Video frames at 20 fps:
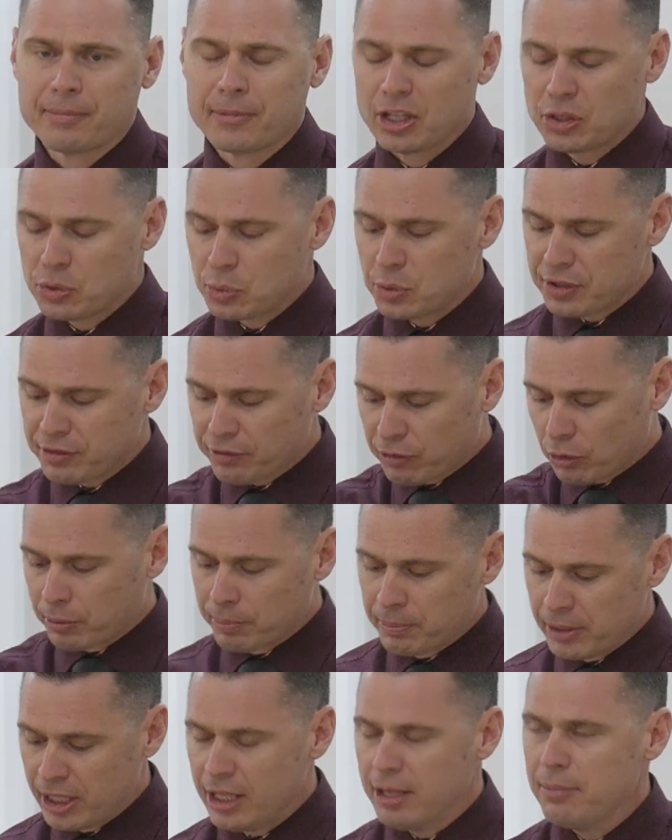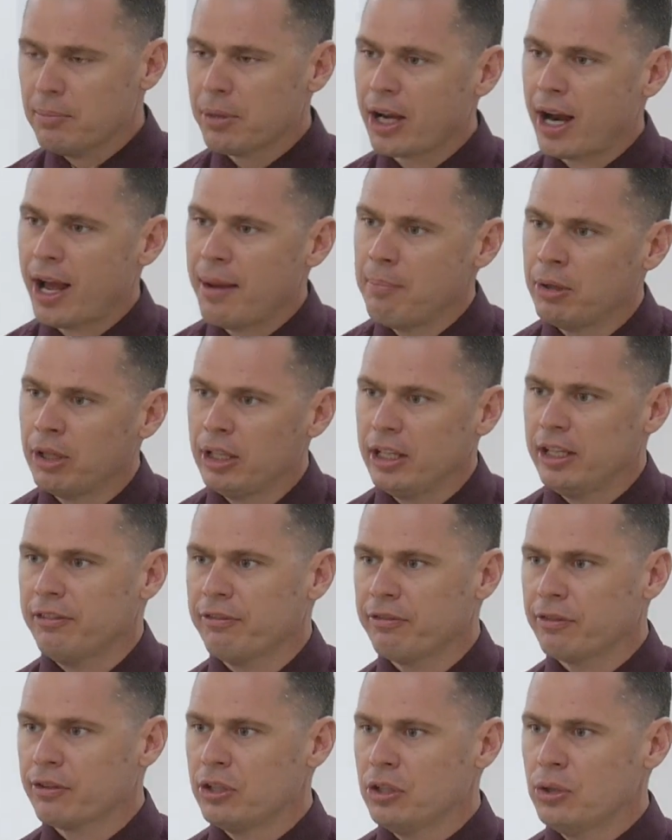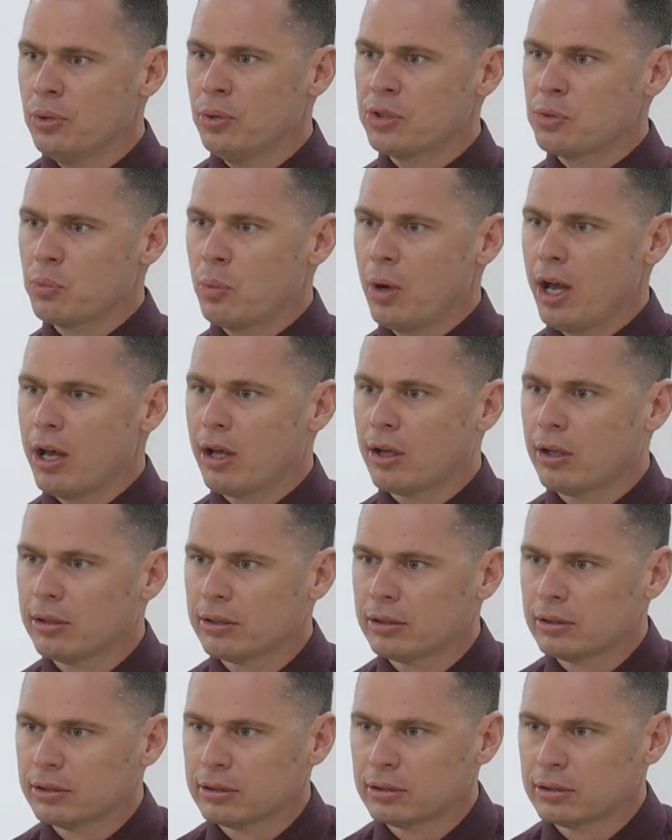This was for me, but I believe for you as well.